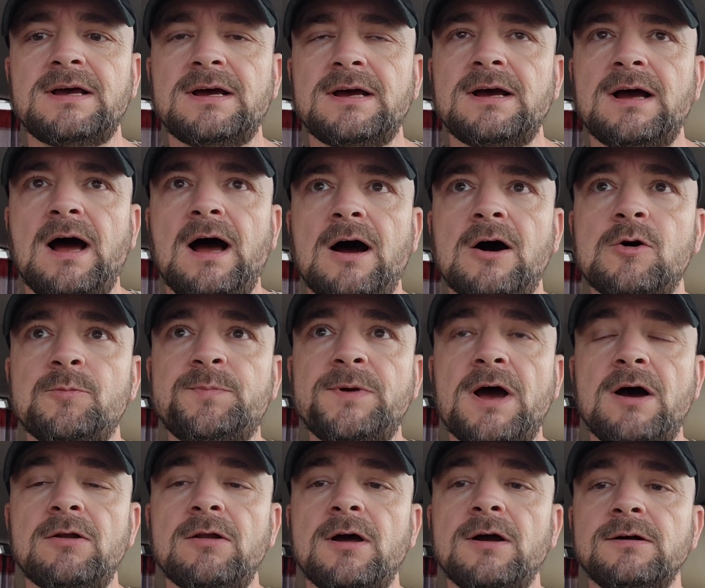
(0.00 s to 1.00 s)
I hope
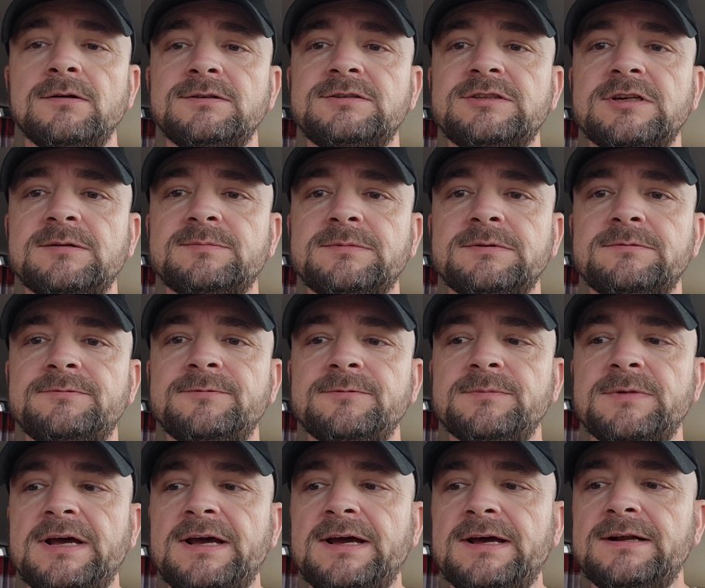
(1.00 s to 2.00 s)
y'all learned something from
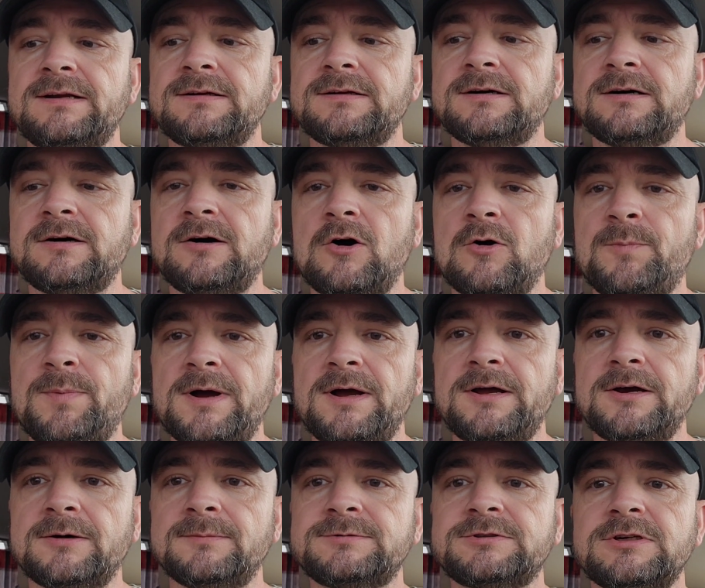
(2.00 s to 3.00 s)
that. I hope I
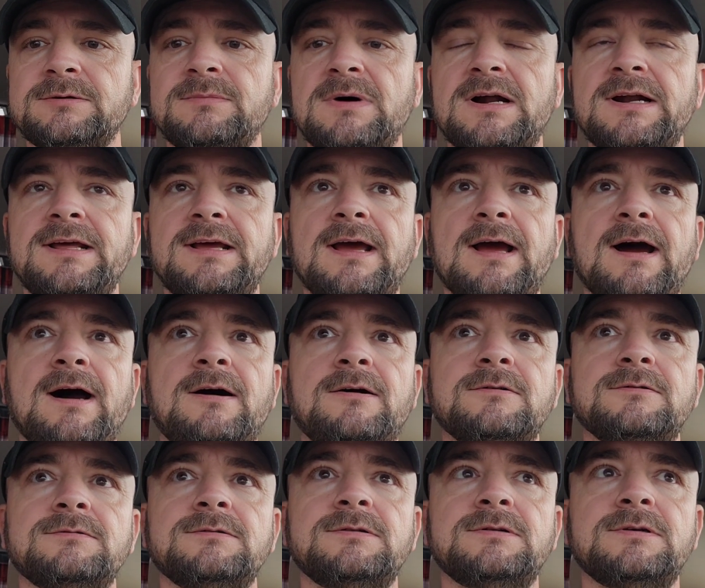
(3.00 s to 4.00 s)
helped somebody out,
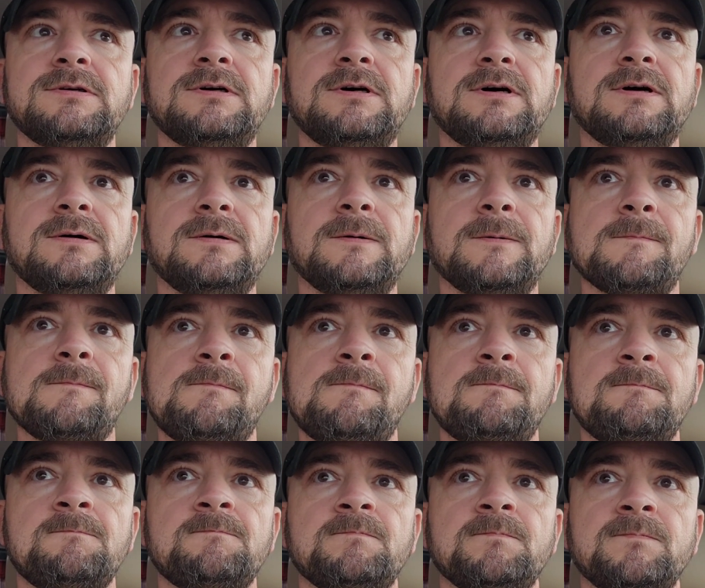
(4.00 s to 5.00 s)

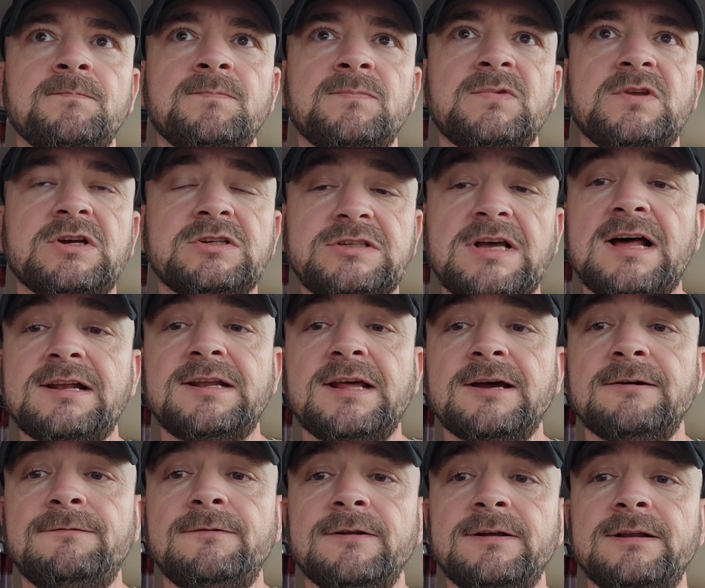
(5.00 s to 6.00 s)
because I
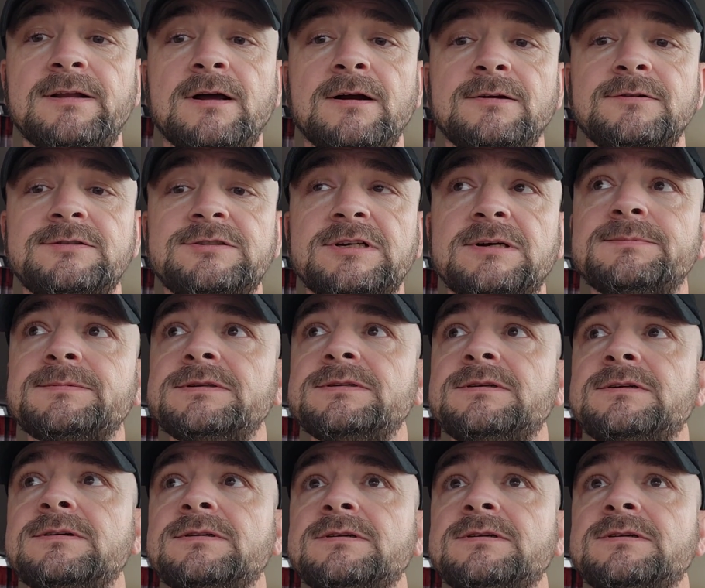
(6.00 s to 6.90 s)
definitely learned something.